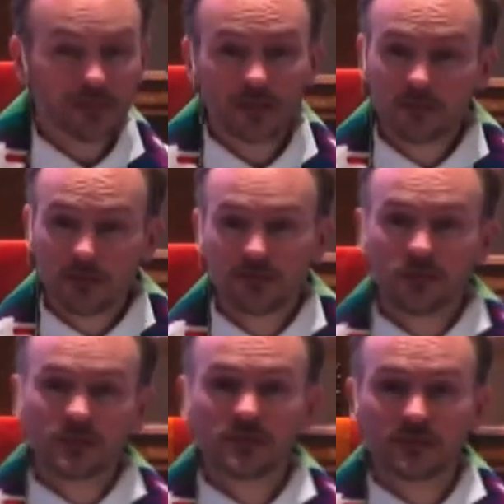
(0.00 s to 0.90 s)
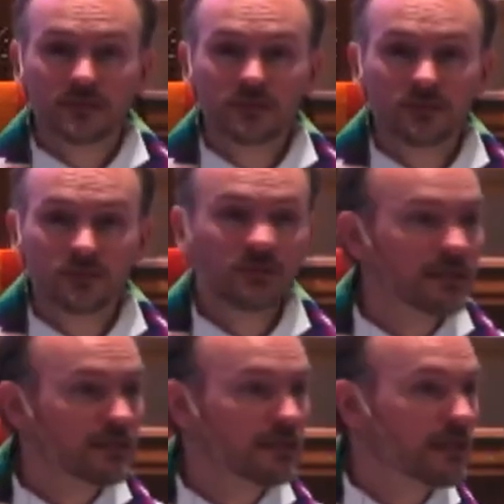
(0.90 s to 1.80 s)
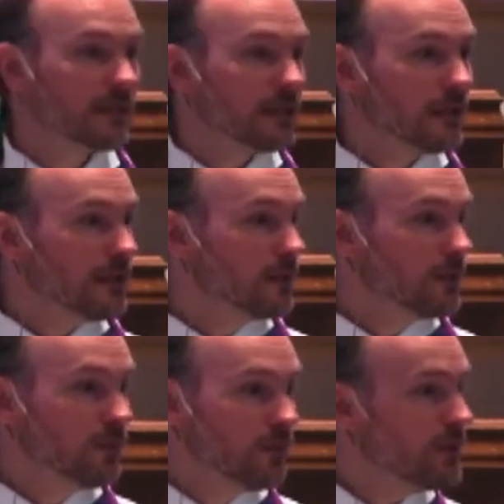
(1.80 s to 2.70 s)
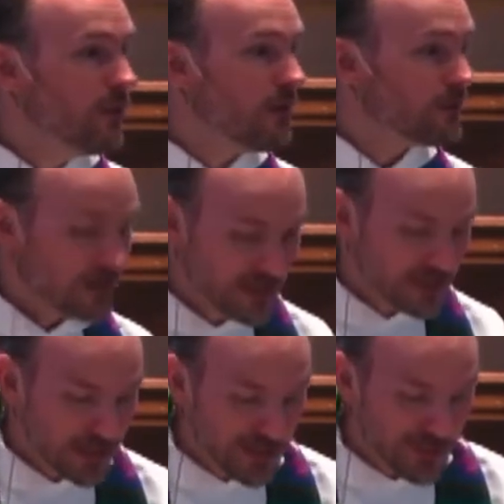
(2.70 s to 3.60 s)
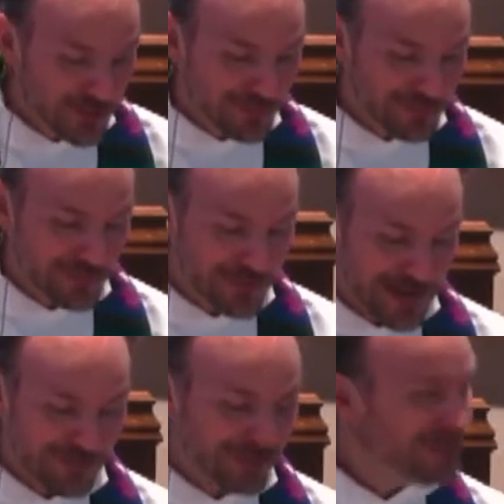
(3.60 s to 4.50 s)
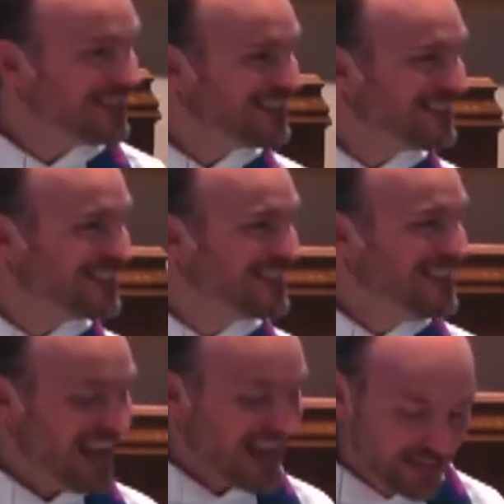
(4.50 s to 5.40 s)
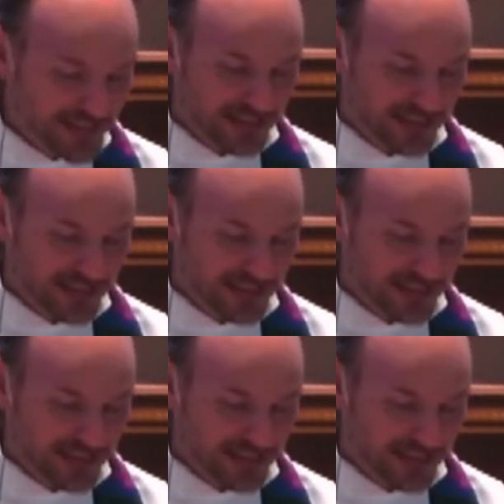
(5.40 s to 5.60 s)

Of course, the truth is that we won't continue forever, at least